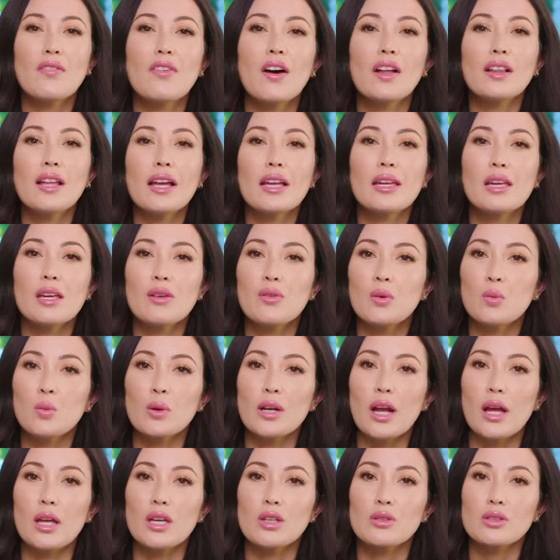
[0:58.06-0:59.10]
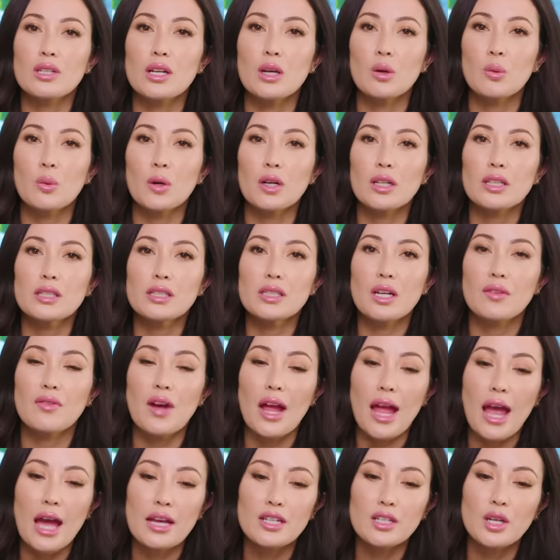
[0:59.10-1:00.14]
I felt like even when I used it at work and stuff,
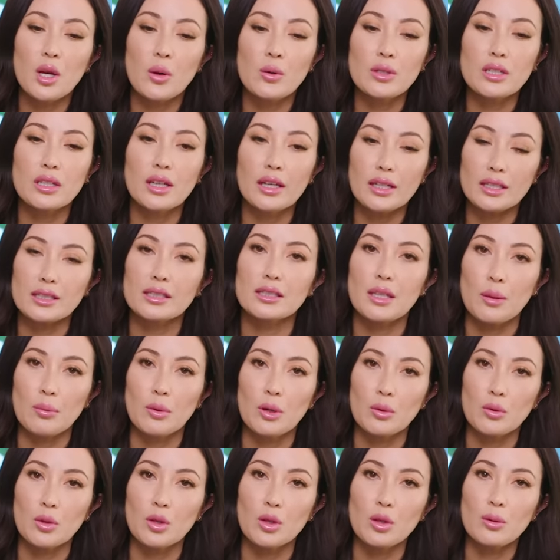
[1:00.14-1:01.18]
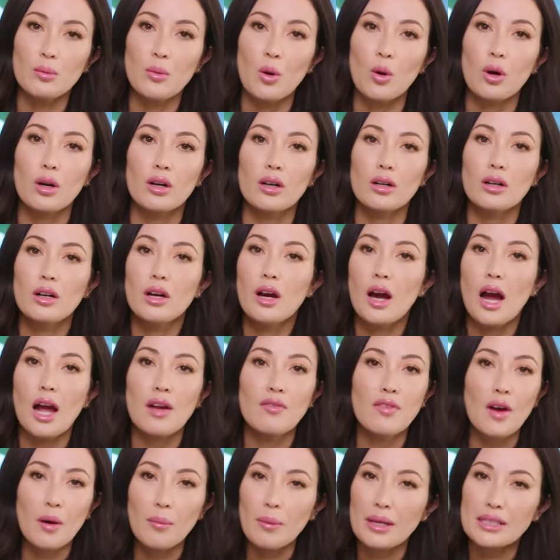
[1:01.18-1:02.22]
I had to go into like a separate room or
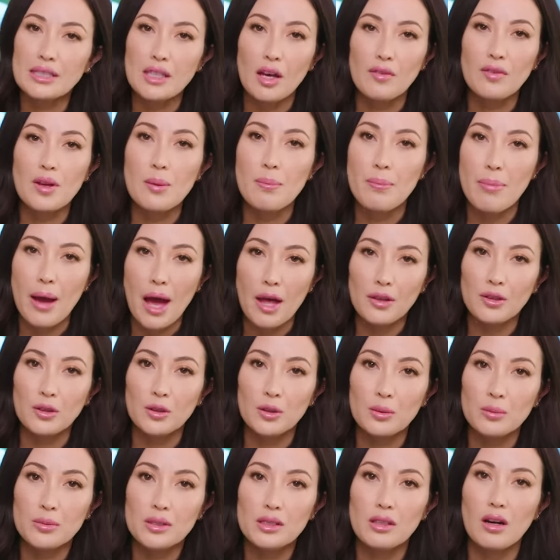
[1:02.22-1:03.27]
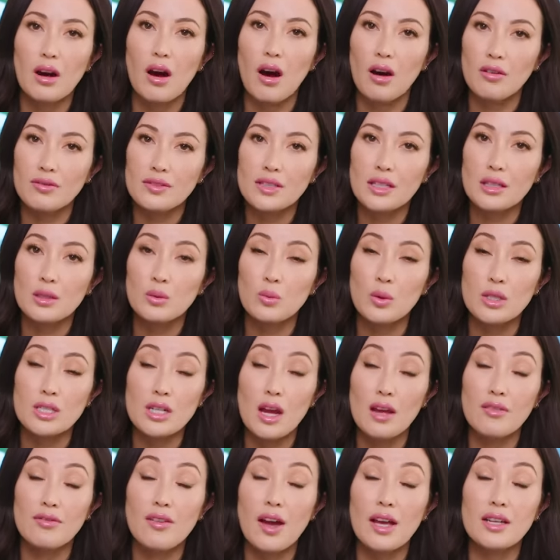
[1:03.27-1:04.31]
I found myself in bathrooms often,
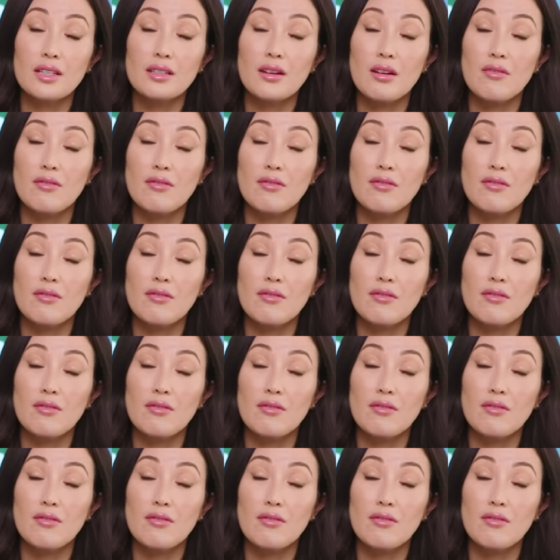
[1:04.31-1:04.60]
which I find